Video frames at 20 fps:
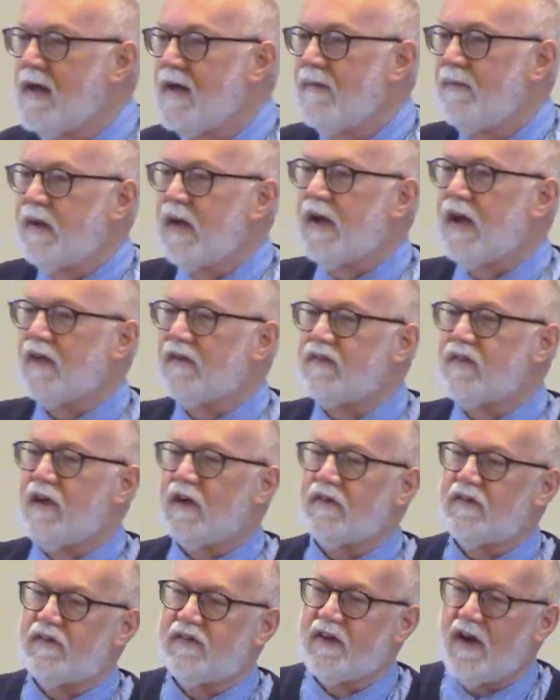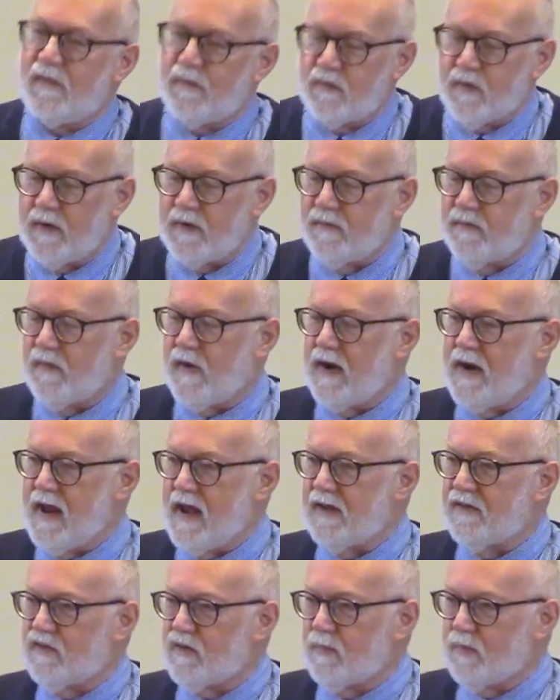Because they're suffering
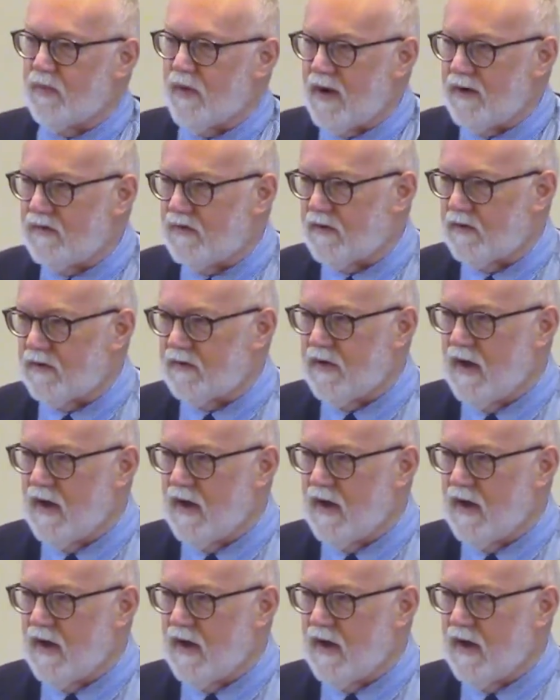financial pressures